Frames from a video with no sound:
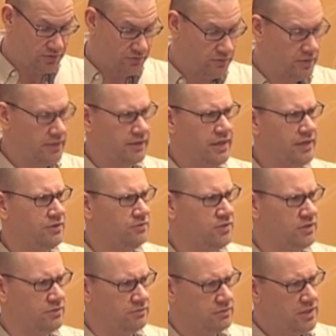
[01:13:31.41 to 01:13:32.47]
too uh, I don't
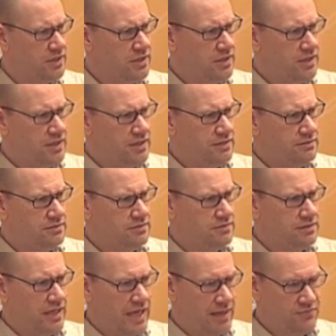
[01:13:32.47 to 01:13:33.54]
know
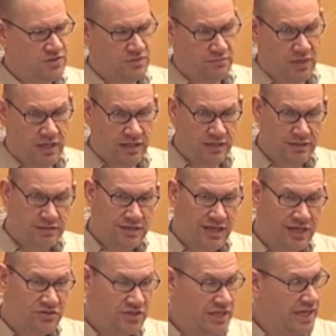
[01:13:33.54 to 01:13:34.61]
absent-minded to
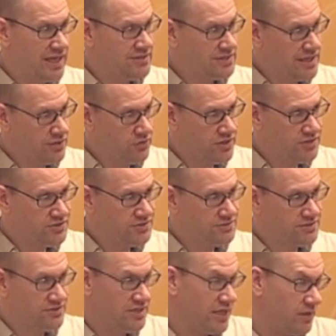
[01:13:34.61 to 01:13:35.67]
actually ask that question
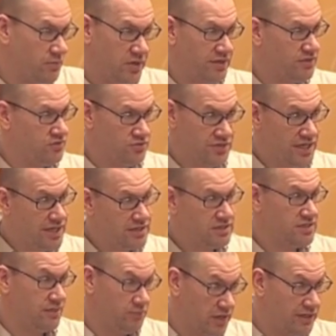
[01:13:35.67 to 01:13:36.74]
because I could probably do that
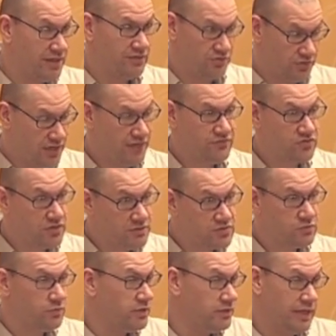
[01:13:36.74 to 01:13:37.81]
because I probably do have
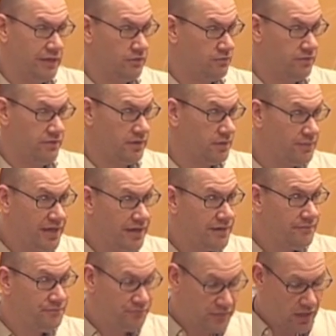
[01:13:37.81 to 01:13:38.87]
scripts, but I don't think about
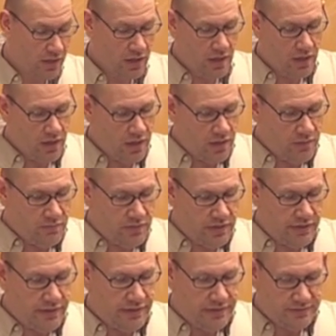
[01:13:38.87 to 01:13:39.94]
it.
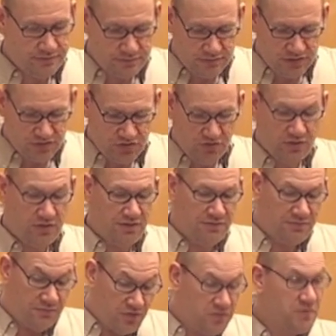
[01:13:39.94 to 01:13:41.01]
But uh, so you,
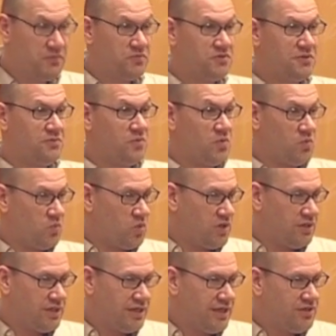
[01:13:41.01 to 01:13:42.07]
most people go, well,
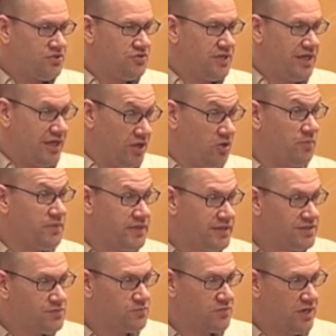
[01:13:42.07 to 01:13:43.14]
what can I do to help
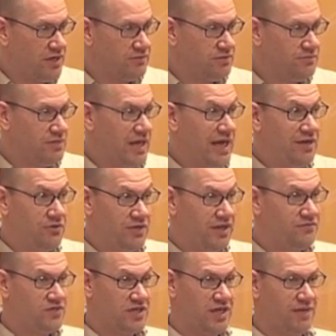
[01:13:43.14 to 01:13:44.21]
this problem? I don't
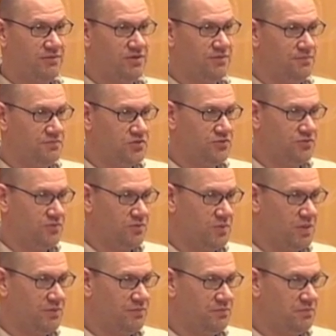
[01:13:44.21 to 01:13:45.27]
have time to
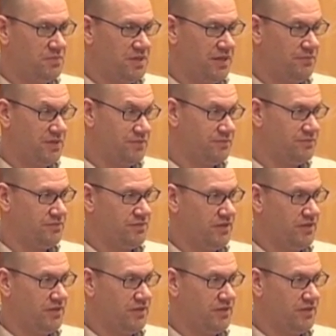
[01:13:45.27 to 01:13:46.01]
do, a, I mean,